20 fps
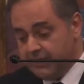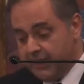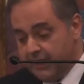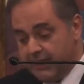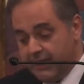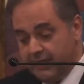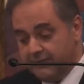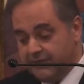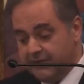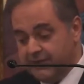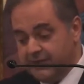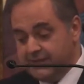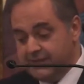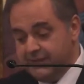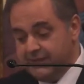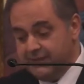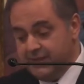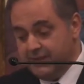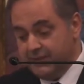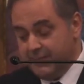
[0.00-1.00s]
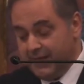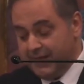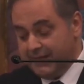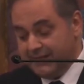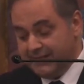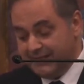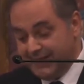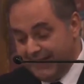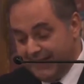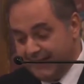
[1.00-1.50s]
sight have considered
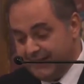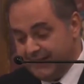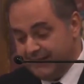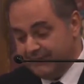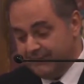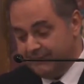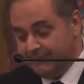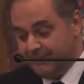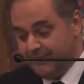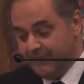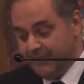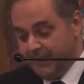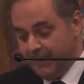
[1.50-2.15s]
mundane